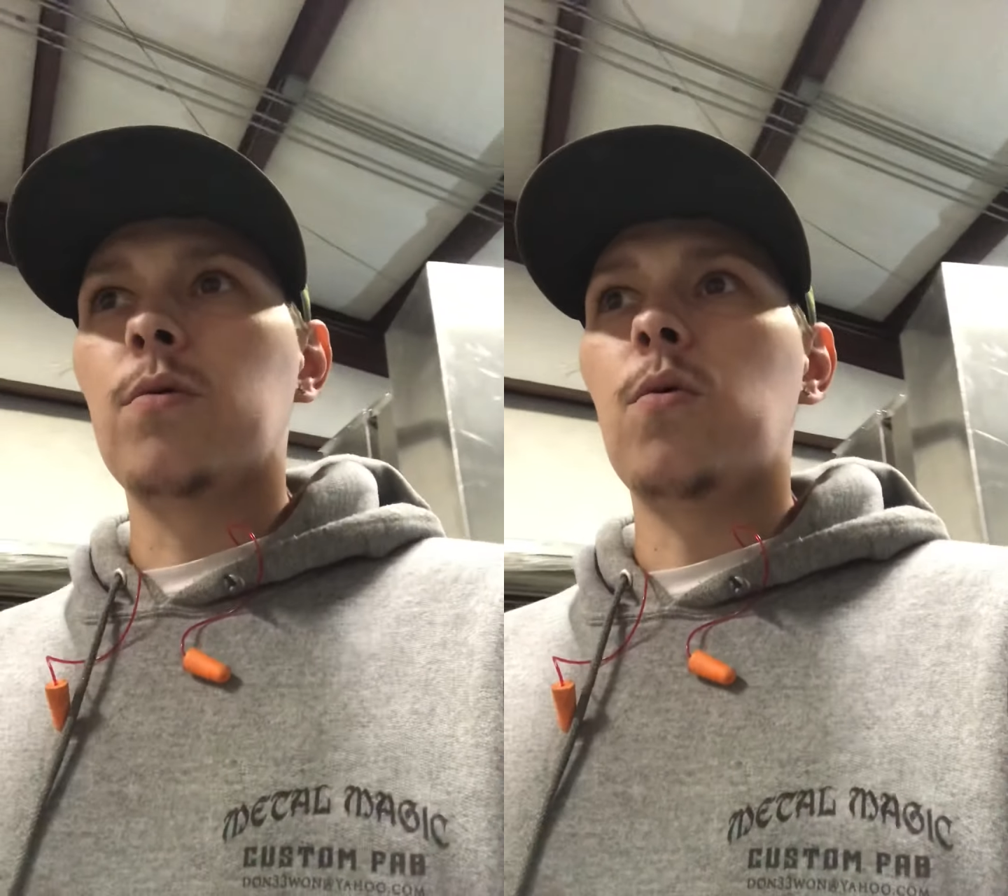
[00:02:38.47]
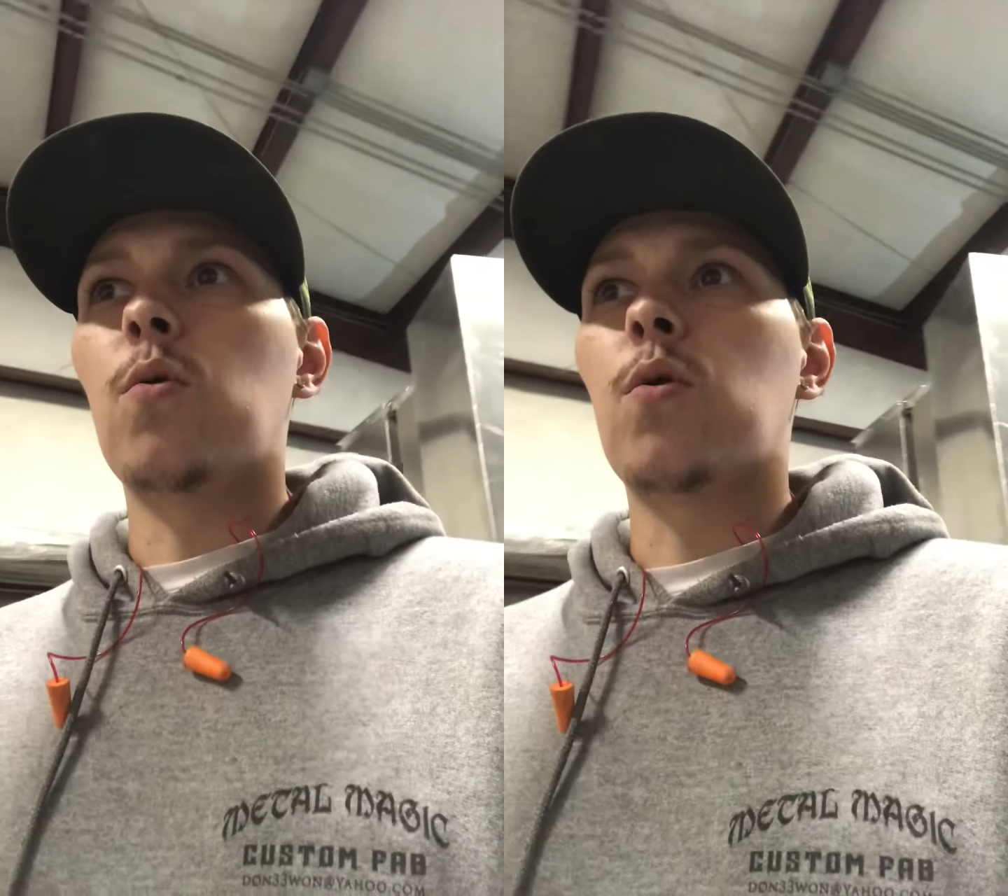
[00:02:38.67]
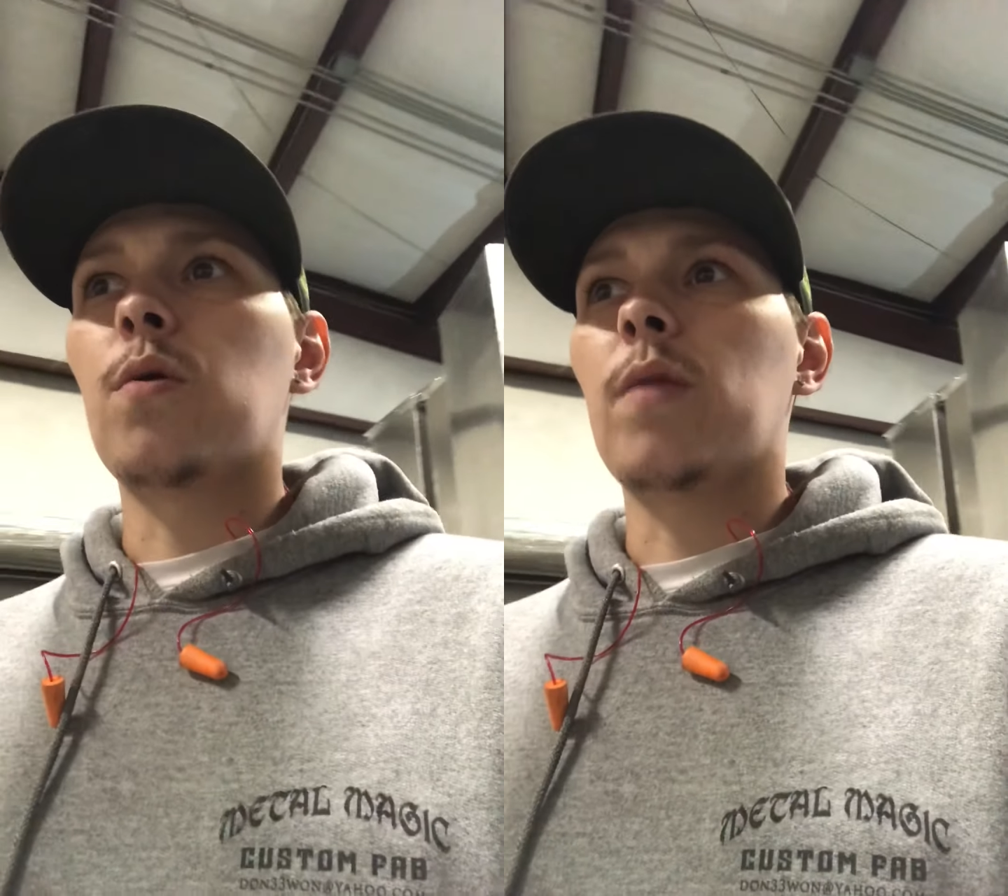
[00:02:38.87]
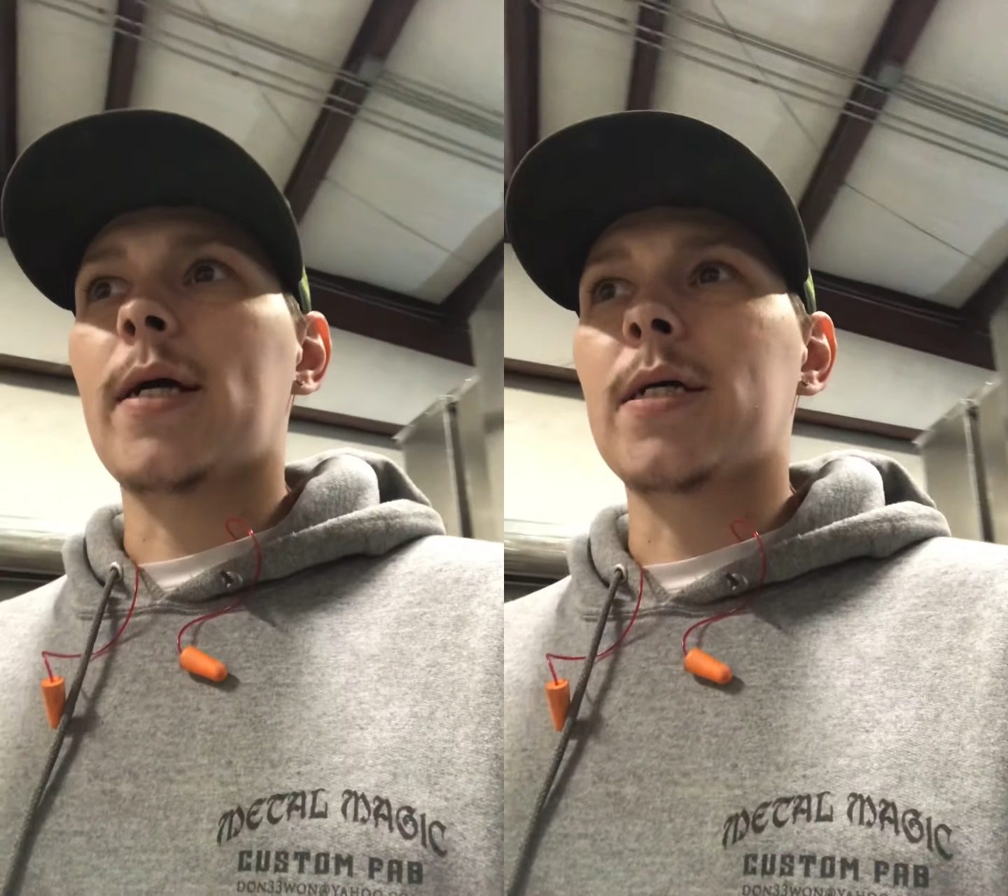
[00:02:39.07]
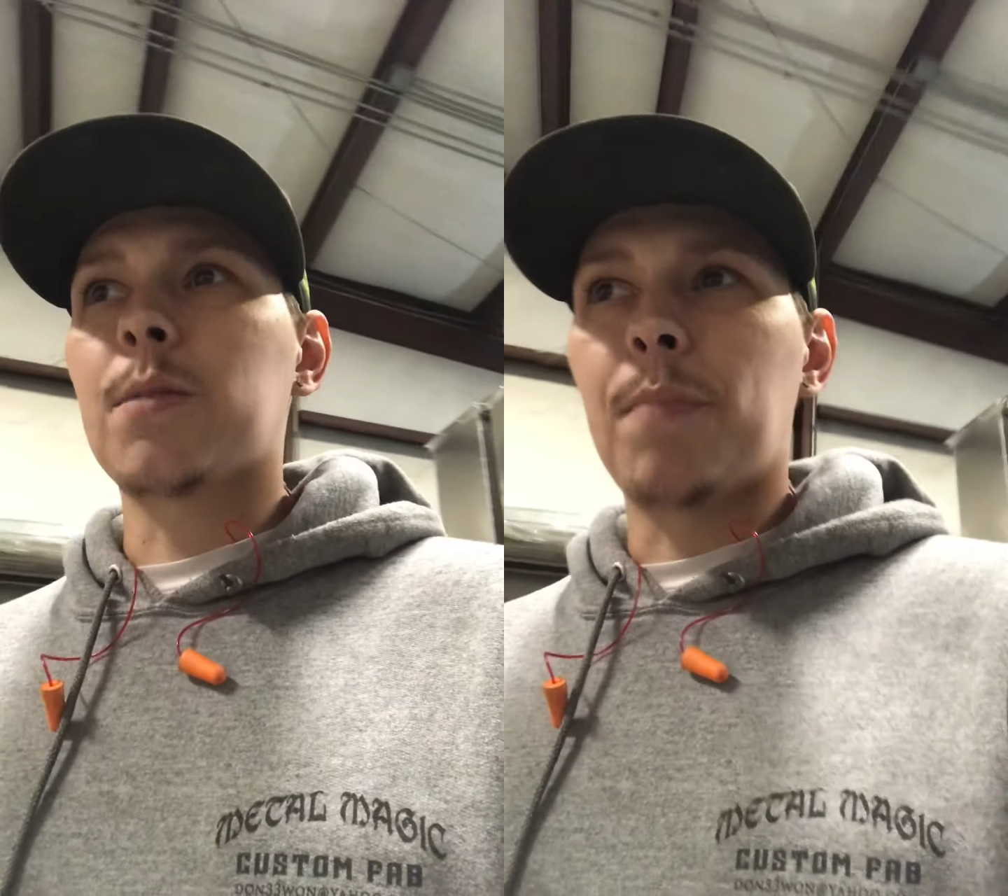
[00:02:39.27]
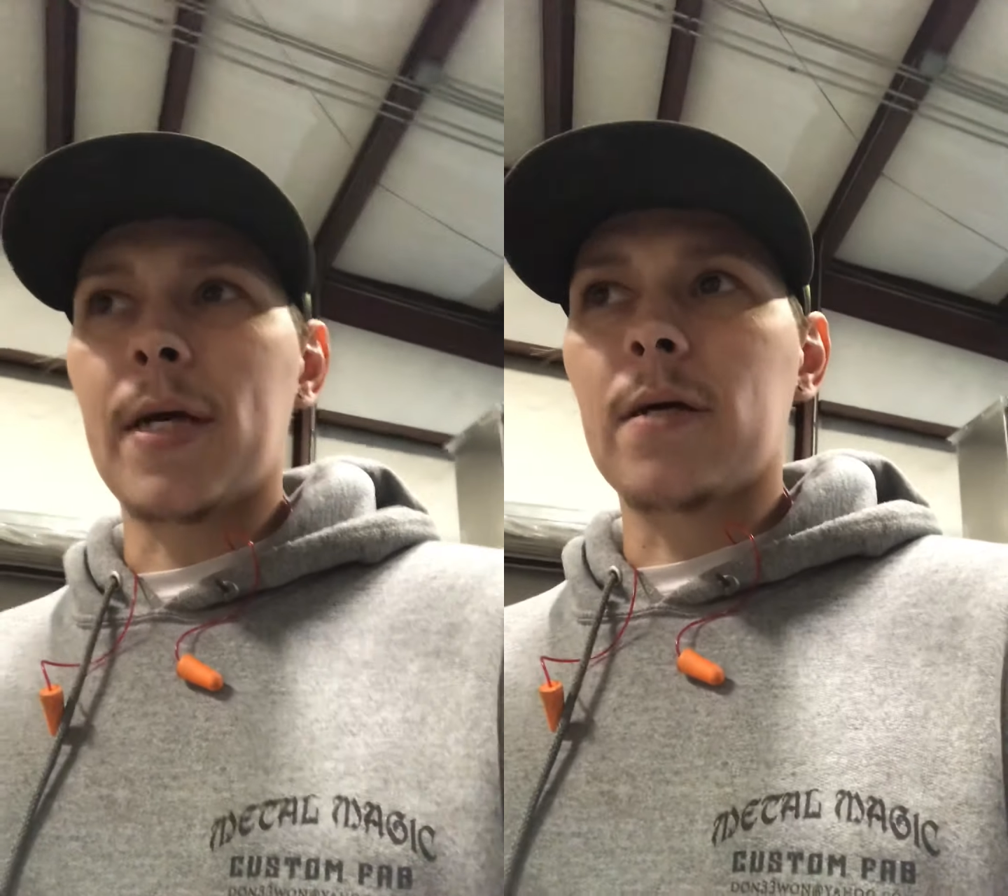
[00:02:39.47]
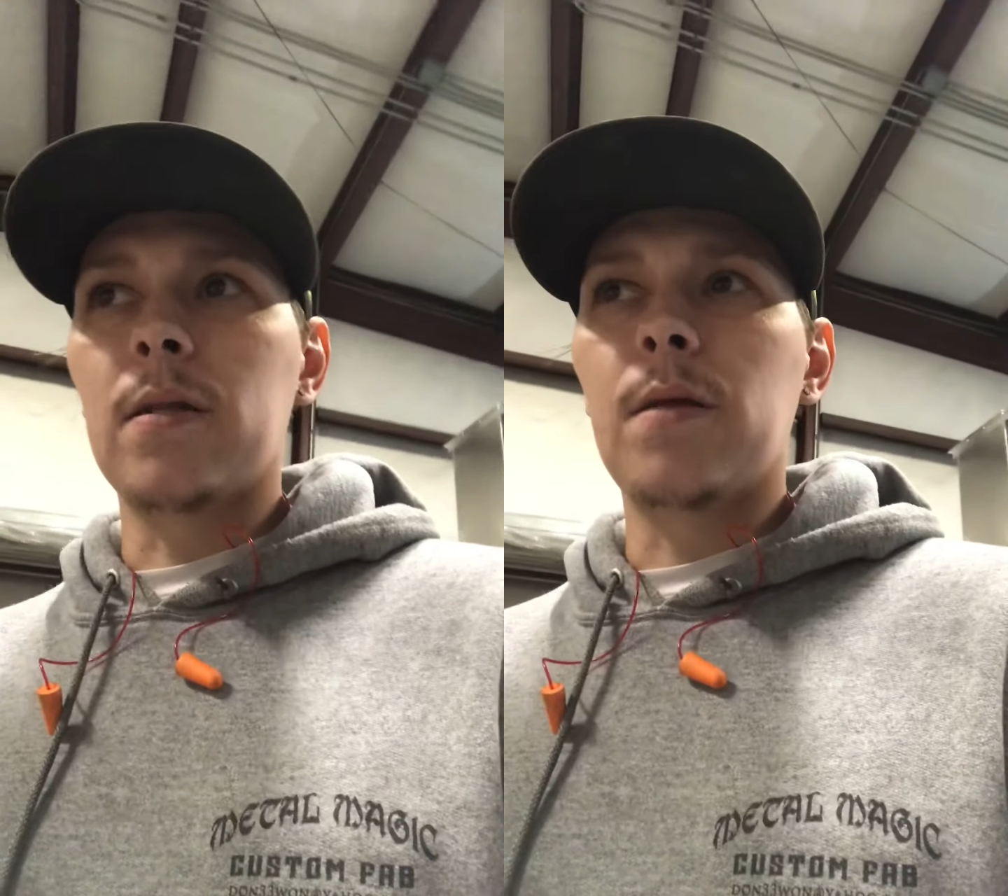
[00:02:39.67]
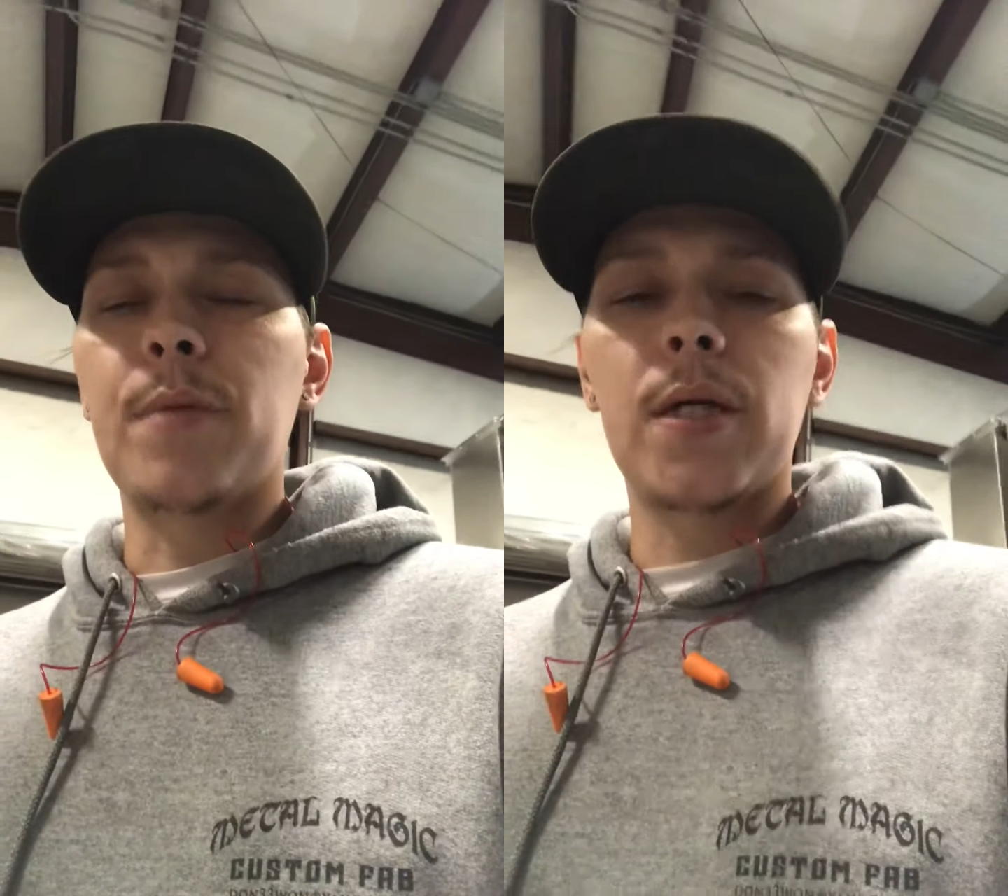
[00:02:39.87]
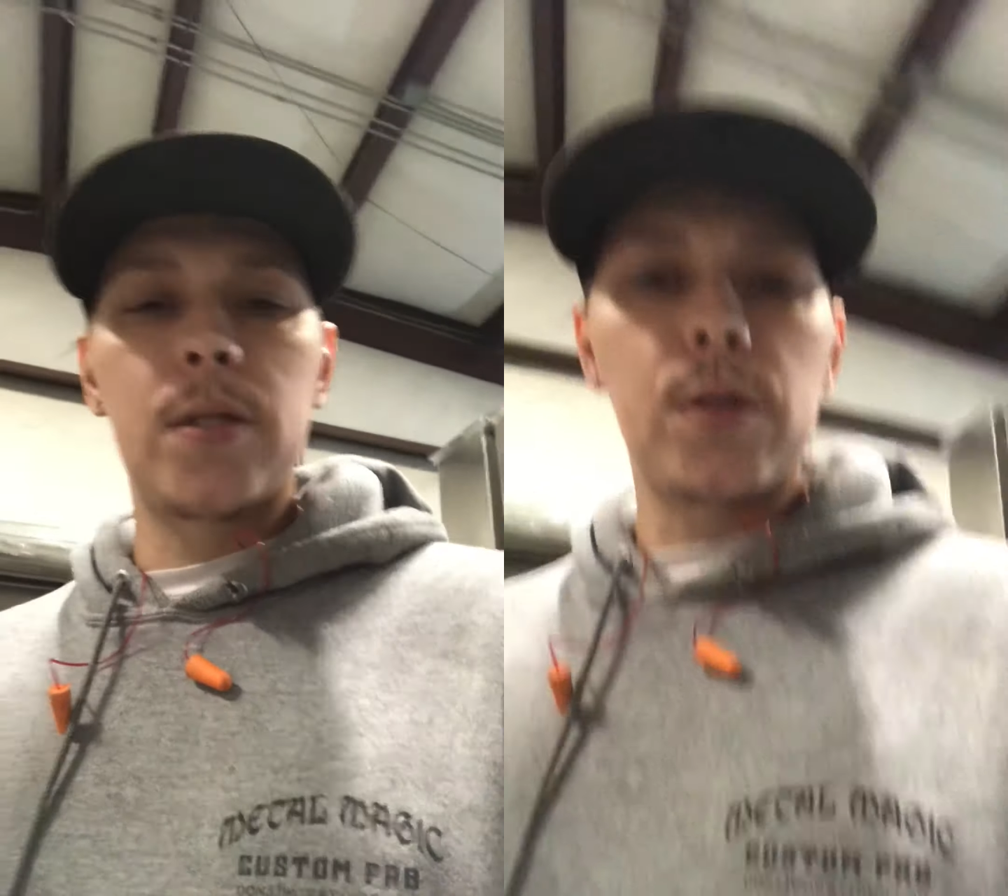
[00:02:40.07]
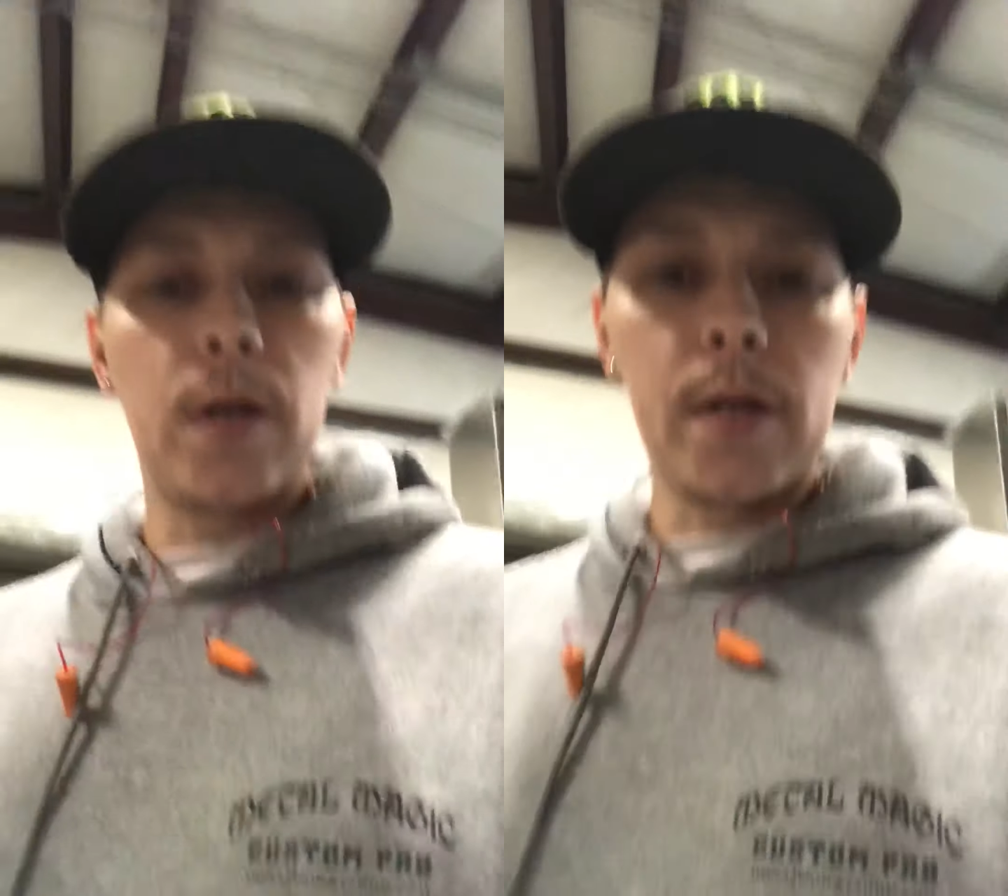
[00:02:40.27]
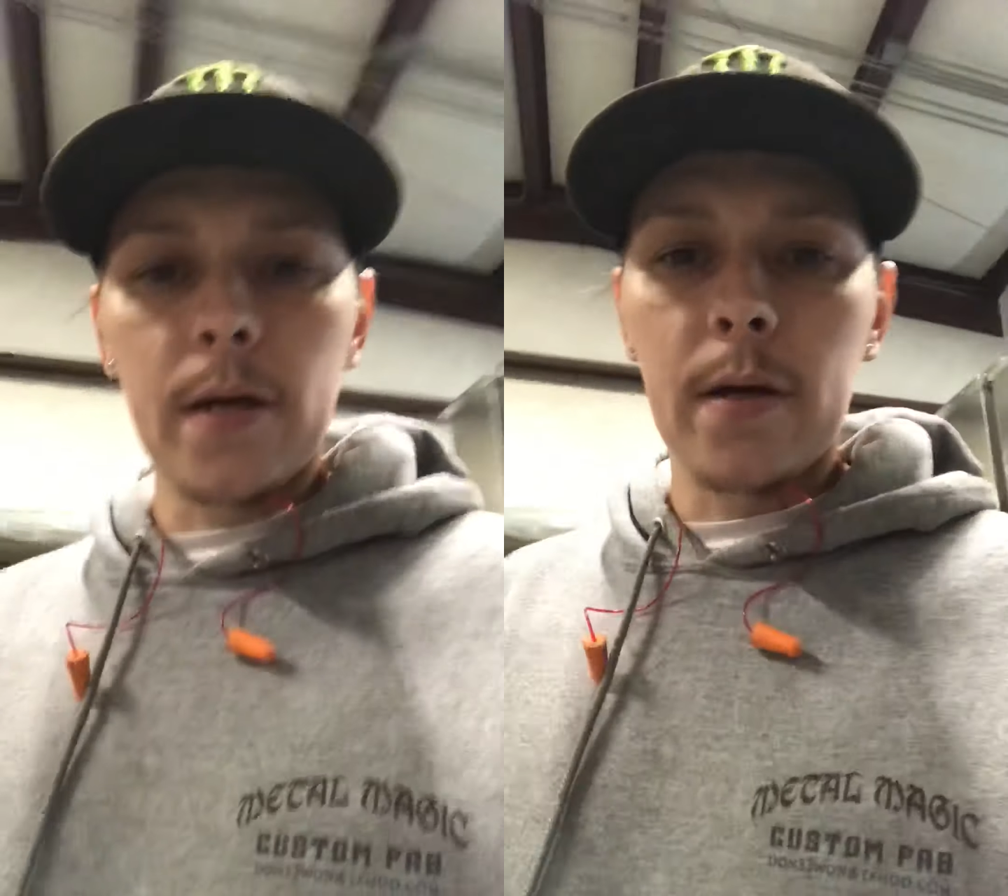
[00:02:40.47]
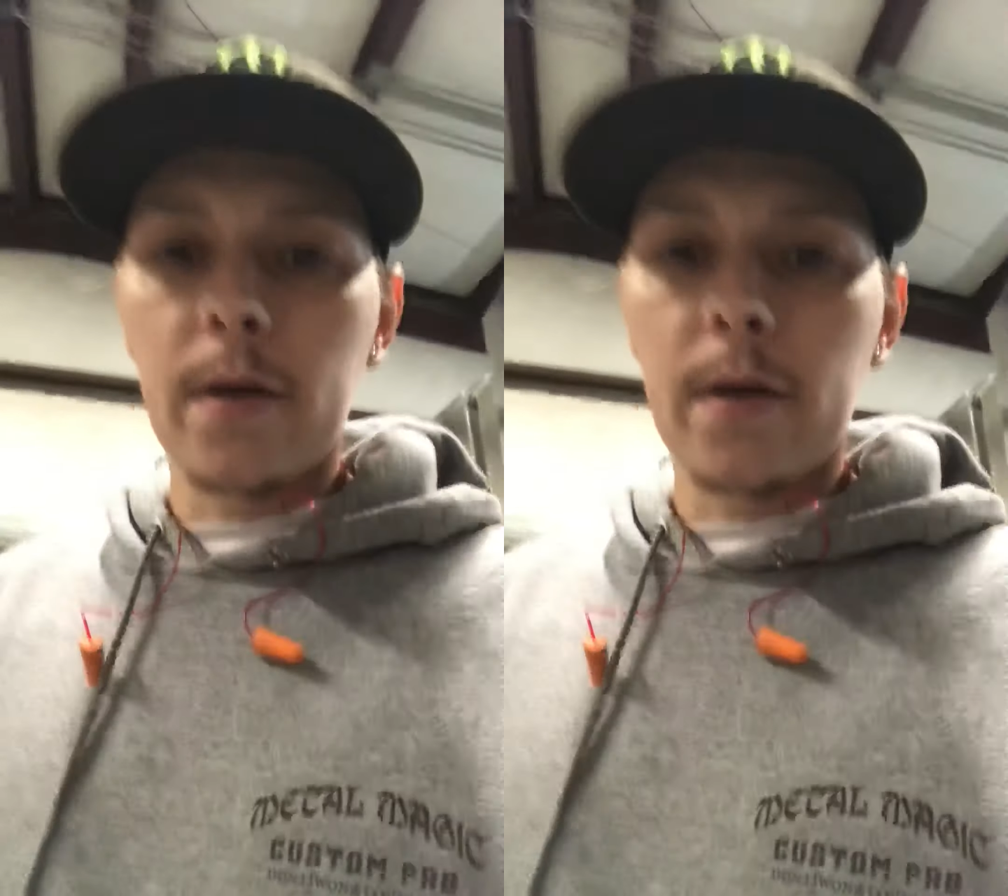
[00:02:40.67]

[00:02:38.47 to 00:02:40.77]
or like a Spec Unlimited truck.